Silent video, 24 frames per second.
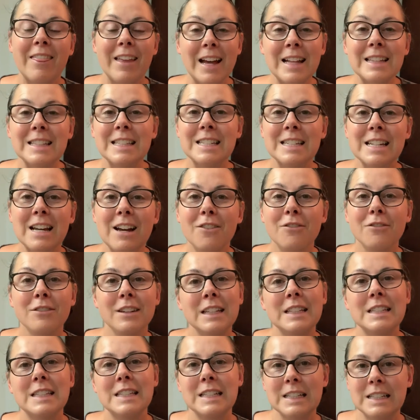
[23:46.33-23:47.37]
That stuff
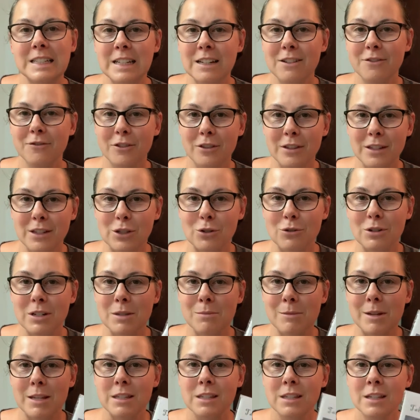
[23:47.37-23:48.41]
needs to get done for this
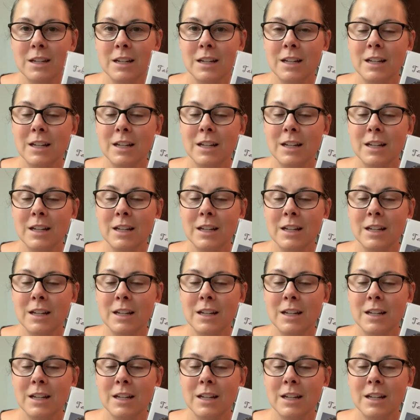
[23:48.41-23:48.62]
Christmas.